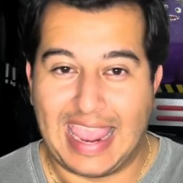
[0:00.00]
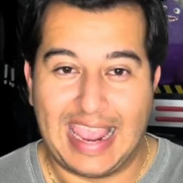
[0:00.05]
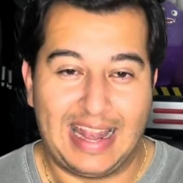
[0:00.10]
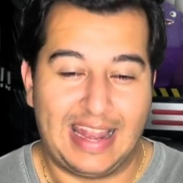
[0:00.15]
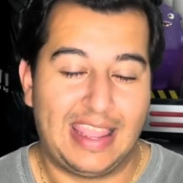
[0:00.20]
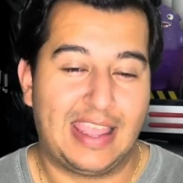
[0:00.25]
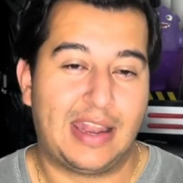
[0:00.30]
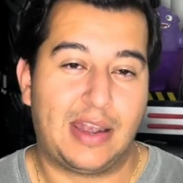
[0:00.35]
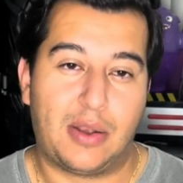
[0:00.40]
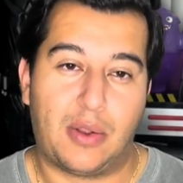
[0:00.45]

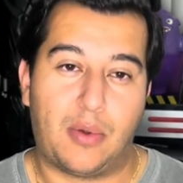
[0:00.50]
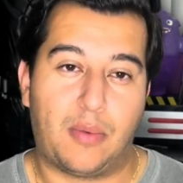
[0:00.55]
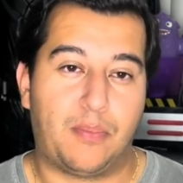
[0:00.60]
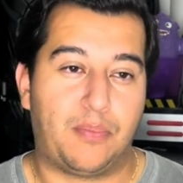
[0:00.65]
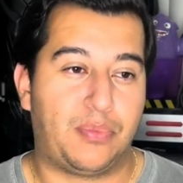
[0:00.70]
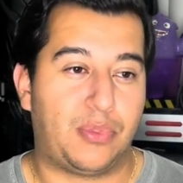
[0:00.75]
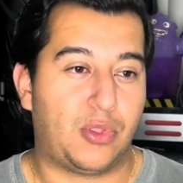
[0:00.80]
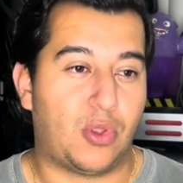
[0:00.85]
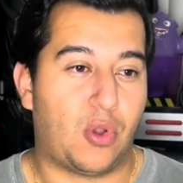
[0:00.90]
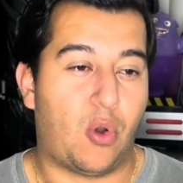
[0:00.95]
alien
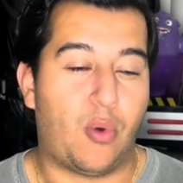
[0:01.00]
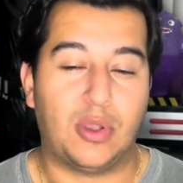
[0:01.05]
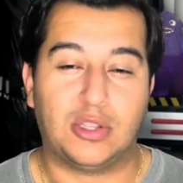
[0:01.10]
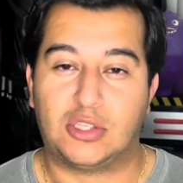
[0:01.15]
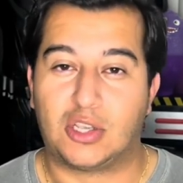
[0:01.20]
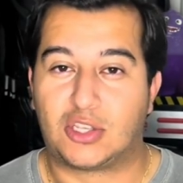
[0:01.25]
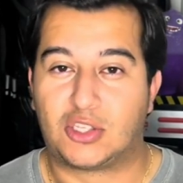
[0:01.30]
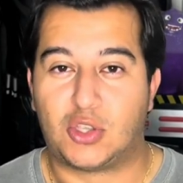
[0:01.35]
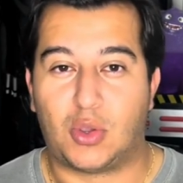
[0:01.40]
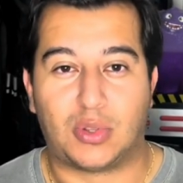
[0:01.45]
always
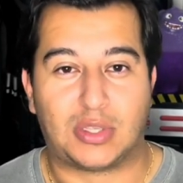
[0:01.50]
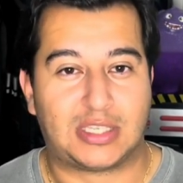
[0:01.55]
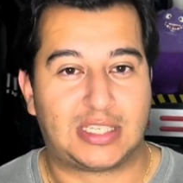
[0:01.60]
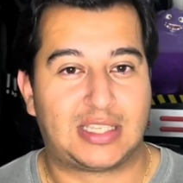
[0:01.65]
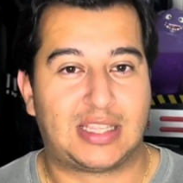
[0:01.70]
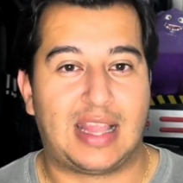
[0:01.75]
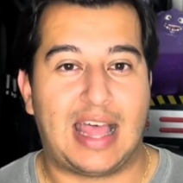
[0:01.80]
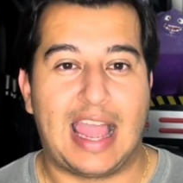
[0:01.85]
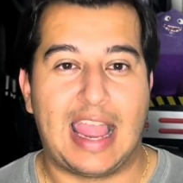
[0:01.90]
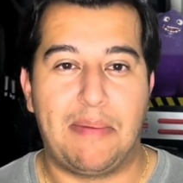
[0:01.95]
looks so
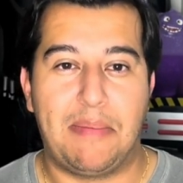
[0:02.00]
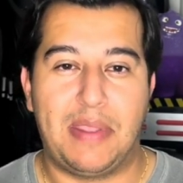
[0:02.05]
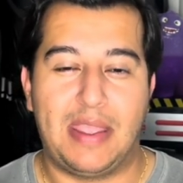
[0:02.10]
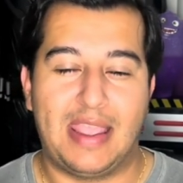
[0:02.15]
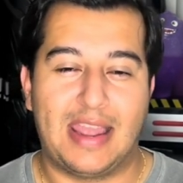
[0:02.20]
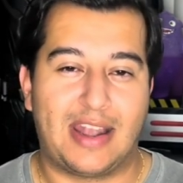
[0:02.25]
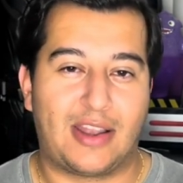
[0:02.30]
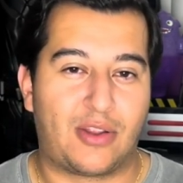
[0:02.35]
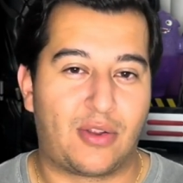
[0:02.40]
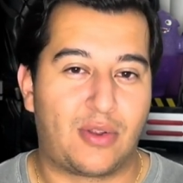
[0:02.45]

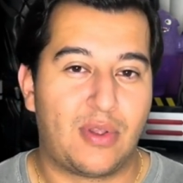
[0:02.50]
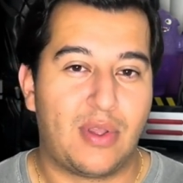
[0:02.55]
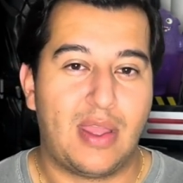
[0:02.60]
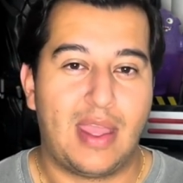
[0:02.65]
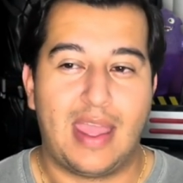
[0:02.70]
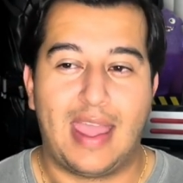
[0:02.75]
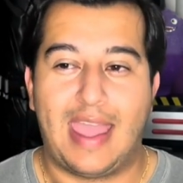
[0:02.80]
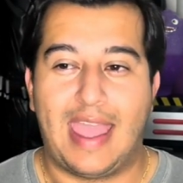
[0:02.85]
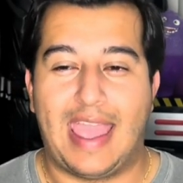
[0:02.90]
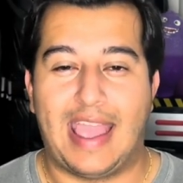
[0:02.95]
slimy and
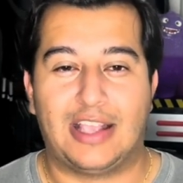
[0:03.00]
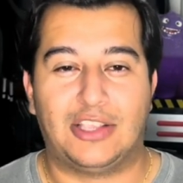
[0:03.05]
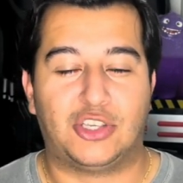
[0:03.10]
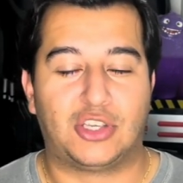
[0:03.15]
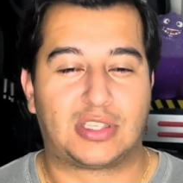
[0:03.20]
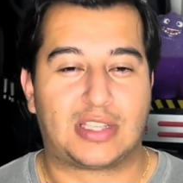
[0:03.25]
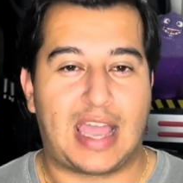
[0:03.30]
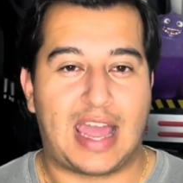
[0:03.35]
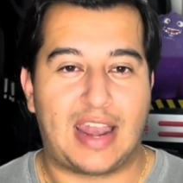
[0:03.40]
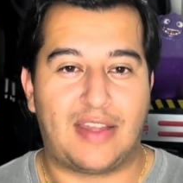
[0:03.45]

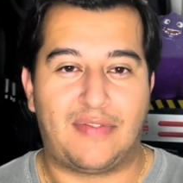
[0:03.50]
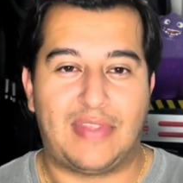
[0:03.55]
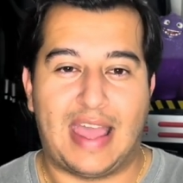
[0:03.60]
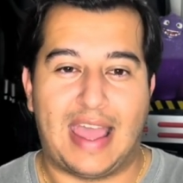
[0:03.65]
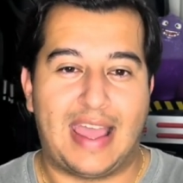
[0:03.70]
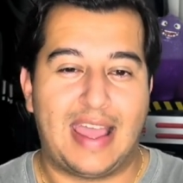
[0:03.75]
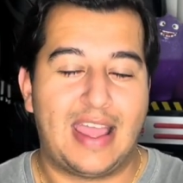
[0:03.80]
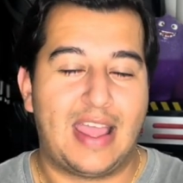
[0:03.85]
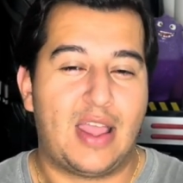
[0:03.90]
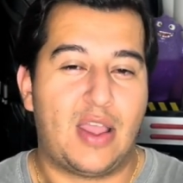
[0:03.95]
just kind of
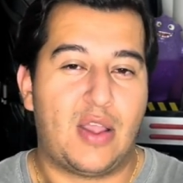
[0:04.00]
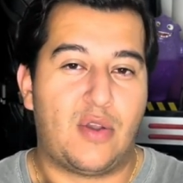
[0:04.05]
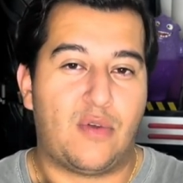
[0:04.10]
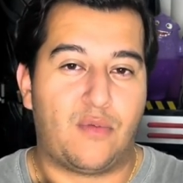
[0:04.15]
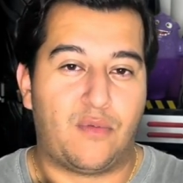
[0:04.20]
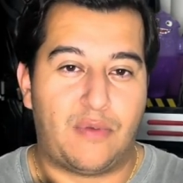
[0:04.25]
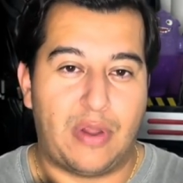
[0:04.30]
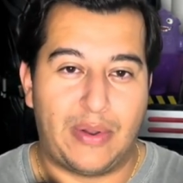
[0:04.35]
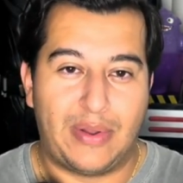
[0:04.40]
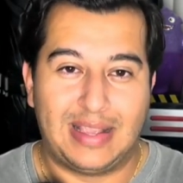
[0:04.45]
that
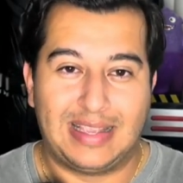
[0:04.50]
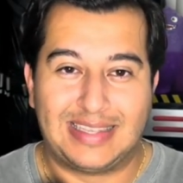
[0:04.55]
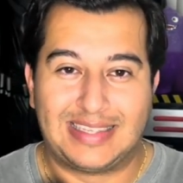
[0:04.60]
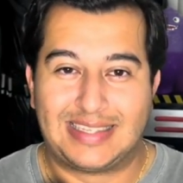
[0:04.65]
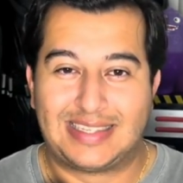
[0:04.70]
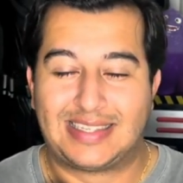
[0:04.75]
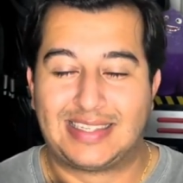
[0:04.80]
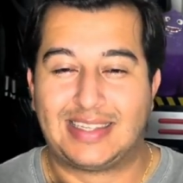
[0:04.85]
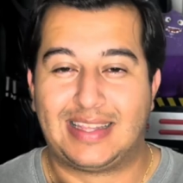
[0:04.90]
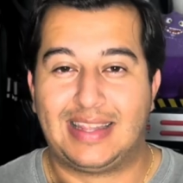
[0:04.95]
very
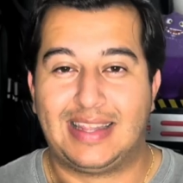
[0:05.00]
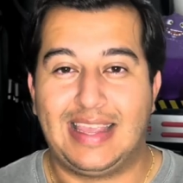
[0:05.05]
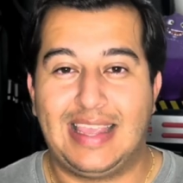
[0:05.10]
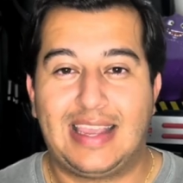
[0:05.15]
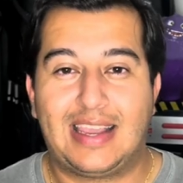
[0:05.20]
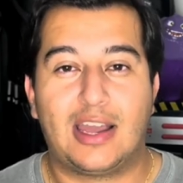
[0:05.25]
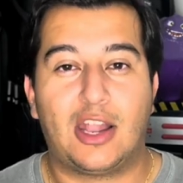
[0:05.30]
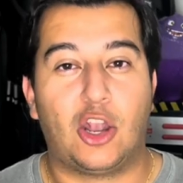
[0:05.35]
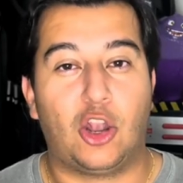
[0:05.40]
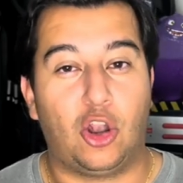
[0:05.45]

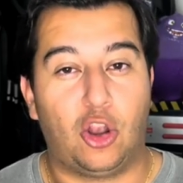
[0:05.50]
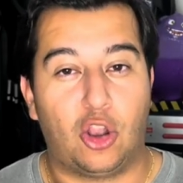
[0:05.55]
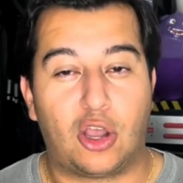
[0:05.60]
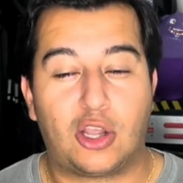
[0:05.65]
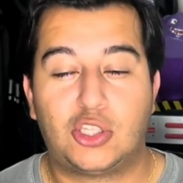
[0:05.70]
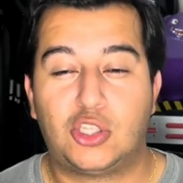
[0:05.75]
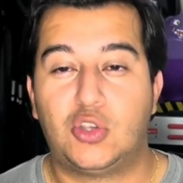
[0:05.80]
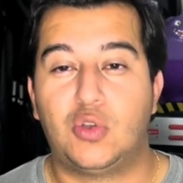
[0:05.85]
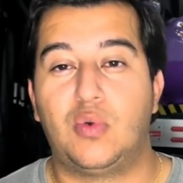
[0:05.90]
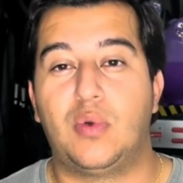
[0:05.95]
sleek
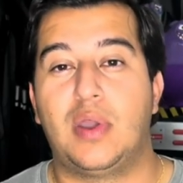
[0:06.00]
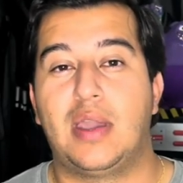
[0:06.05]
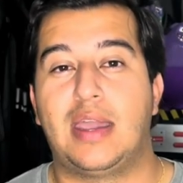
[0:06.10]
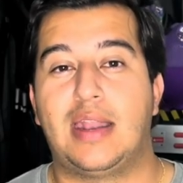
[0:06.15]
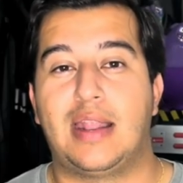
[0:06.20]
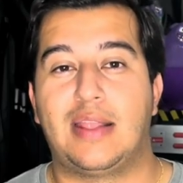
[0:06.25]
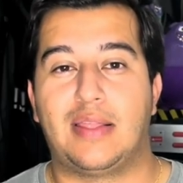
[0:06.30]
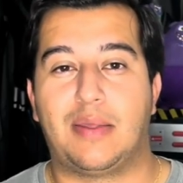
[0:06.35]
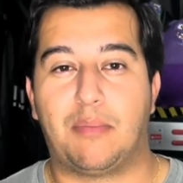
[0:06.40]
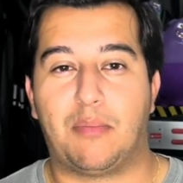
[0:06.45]
look to it,
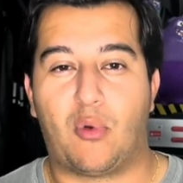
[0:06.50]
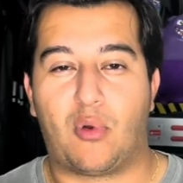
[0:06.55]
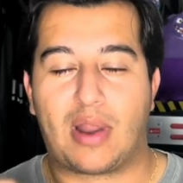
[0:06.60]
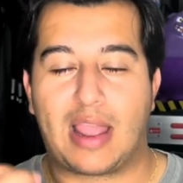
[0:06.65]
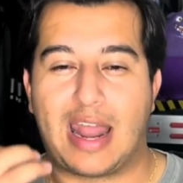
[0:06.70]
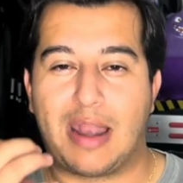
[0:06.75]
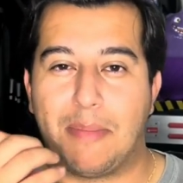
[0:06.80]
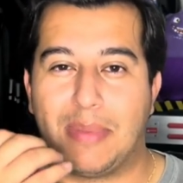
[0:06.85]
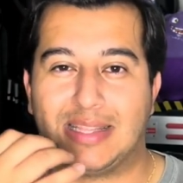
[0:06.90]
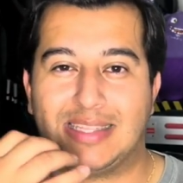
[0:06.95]
and the more
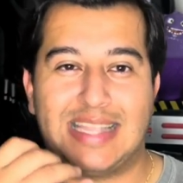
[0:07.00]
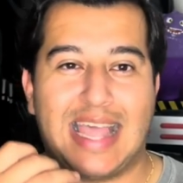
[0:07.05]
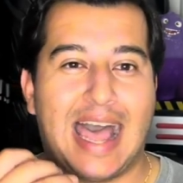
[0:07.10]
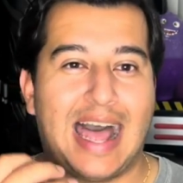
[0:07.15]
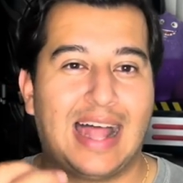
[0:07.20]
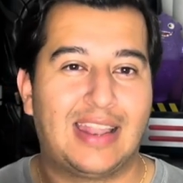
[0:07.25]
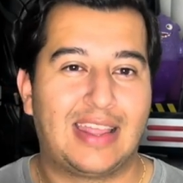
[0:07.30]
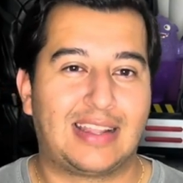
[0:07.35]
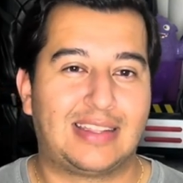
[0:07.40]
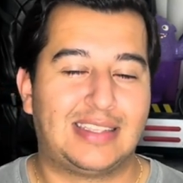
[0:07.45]
kind of
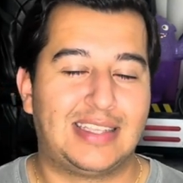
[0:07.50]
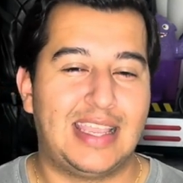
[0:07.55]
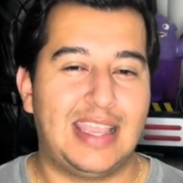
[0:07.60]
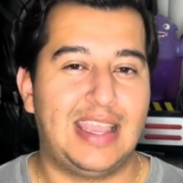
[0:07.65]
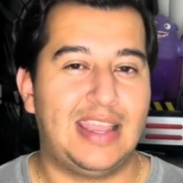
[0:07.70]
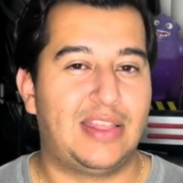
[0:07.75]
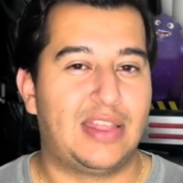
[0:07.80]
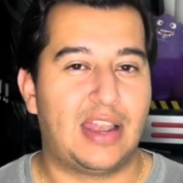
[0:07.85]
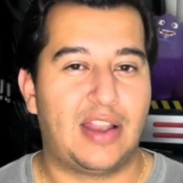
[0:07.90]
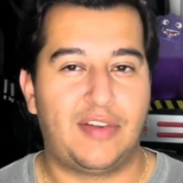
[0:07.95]
metallic
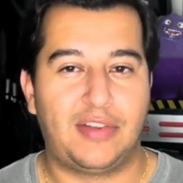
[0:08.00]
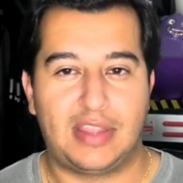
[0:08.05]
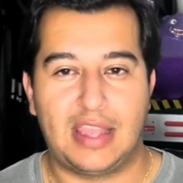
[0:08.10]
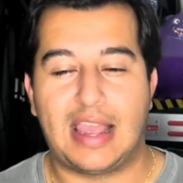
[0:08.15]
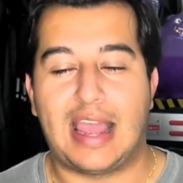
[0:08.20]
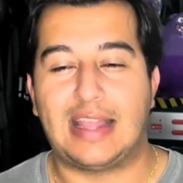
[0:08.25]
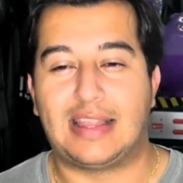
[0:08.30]
teeth and everything. I